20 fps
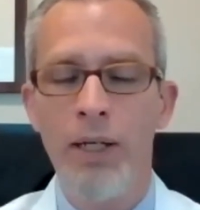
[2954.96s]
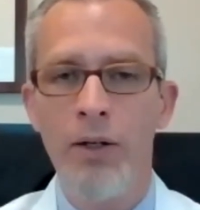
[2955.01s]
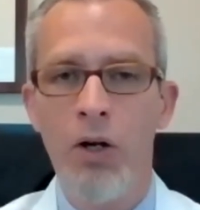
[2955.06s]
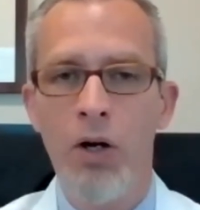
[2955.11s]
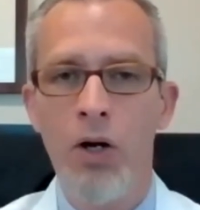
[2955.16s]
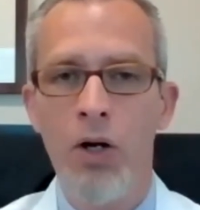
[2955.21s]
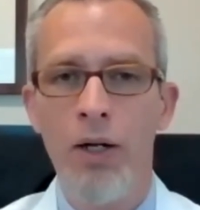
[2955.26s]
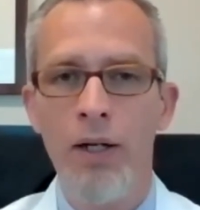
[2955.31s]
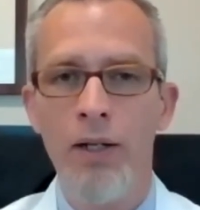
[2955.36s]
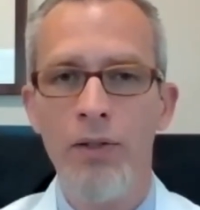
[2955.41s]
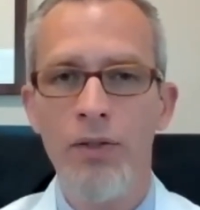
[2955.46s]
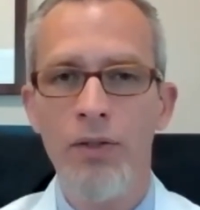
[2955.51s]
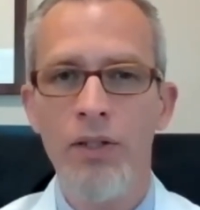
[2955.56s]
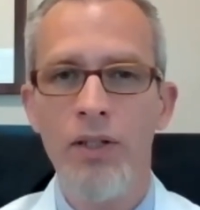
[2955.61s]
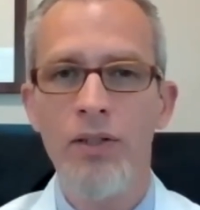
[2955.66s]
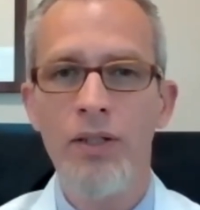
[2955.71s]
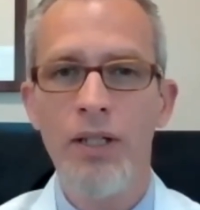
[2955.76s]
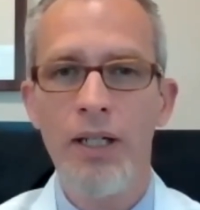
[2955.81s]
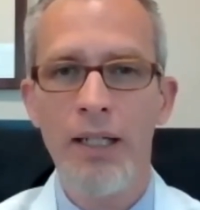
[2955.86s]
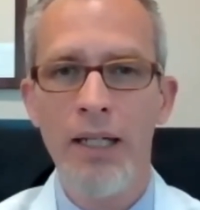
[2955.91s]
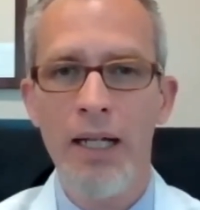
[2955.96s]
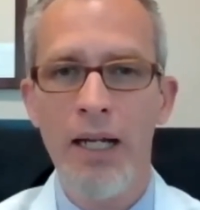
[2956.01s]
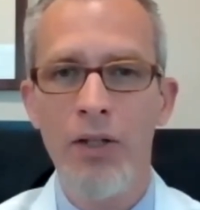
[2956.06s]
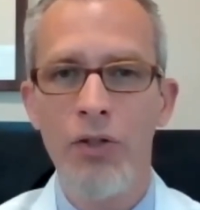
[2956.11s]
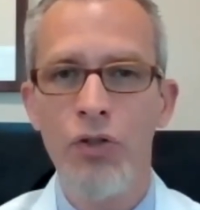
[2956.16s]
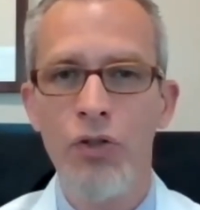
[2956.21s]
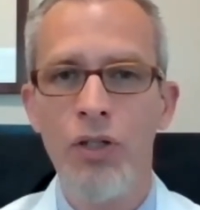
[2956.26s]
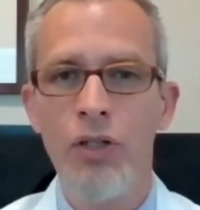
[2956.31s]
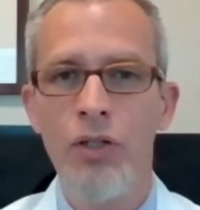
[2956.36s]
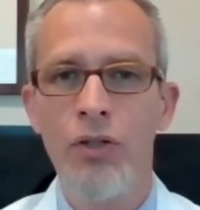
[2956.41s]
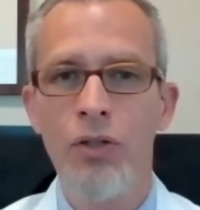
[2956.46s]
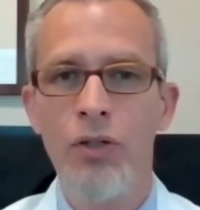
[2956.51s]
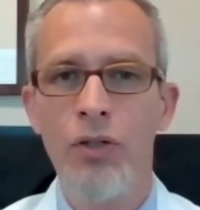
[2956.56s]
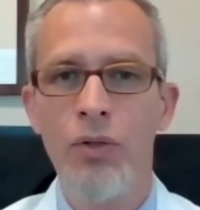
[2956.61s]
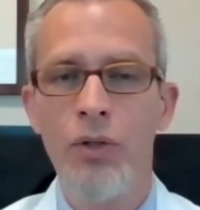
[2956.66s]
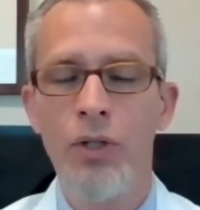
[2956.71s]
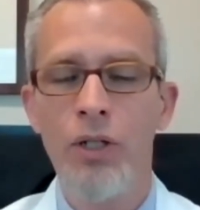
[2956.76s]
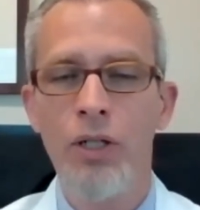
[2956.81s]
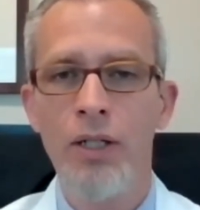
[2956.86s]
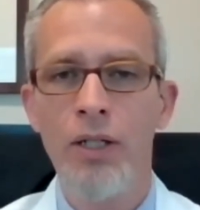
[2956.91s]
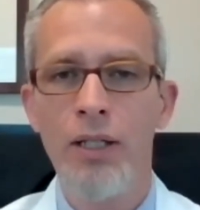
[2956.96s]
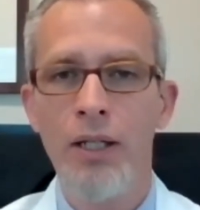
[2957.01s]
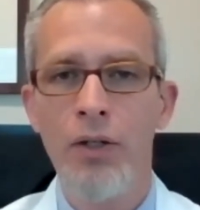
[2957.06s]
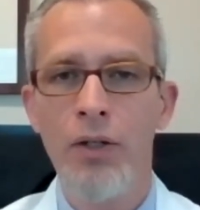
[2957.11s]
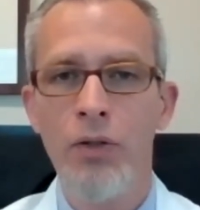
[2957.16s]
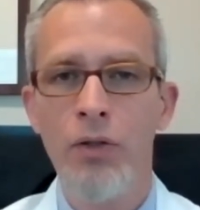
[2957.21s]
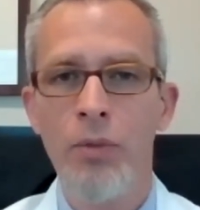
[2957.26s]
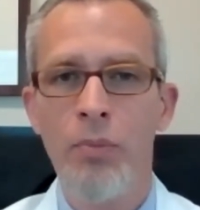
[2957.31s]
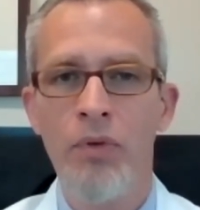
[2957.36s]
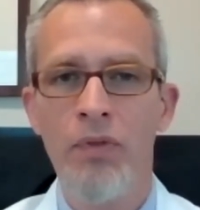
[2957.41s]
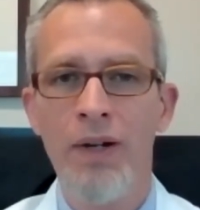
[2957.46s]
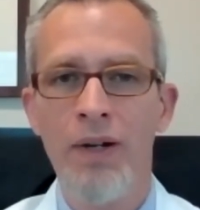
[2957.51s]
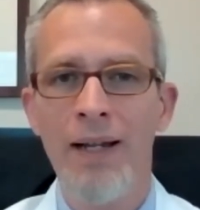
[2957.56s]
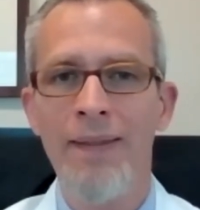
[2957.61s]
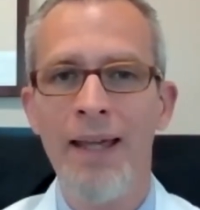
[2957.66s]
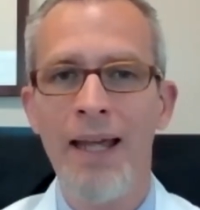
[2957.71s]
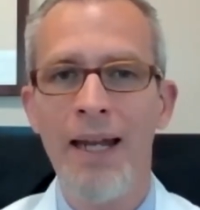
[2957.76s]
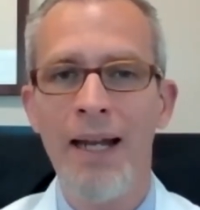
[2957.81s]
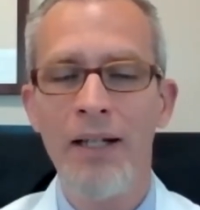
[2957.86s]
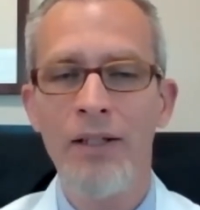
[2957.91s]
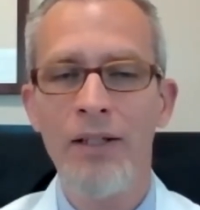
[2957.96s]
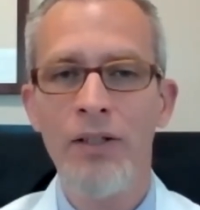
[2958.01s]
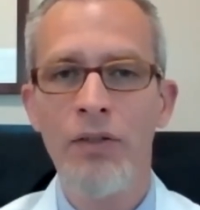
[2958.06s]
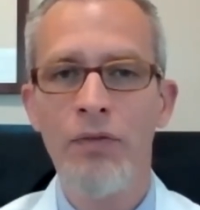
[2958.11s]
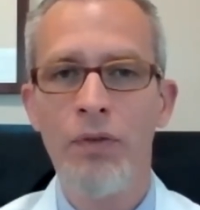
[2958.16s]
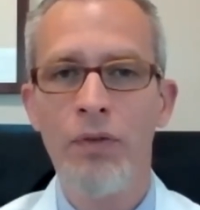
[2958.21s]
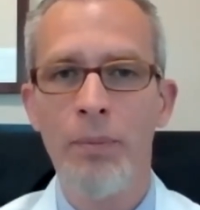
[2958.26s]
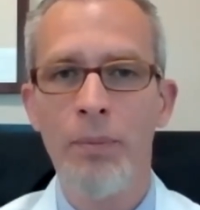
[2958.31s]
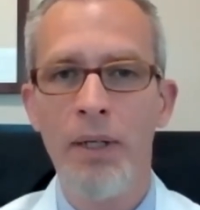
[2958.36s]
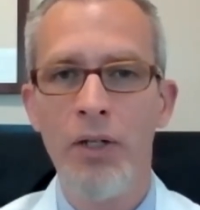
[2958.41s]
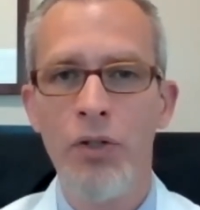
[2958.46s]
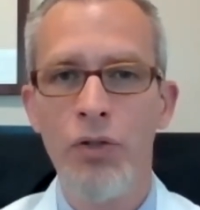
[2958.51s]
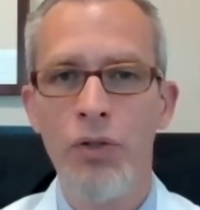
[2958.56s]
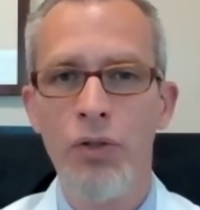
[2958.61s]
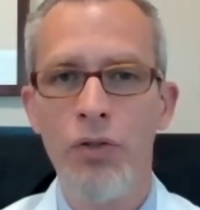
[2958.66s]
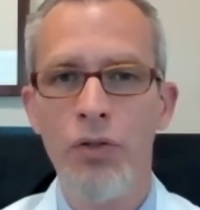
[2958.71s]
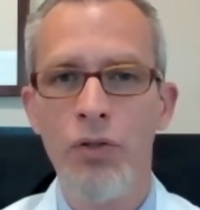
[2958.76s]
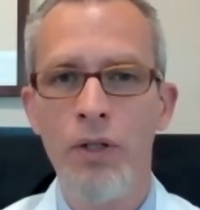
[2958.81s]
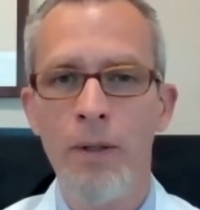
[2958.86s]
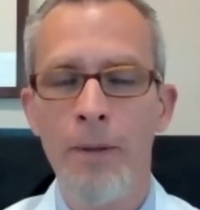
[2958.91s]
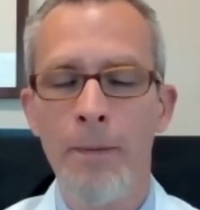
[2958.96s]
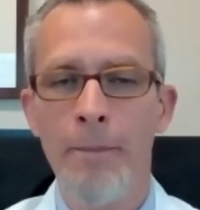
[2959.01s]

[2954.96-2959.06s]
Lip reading: harness this technology to continue to provide that access for patients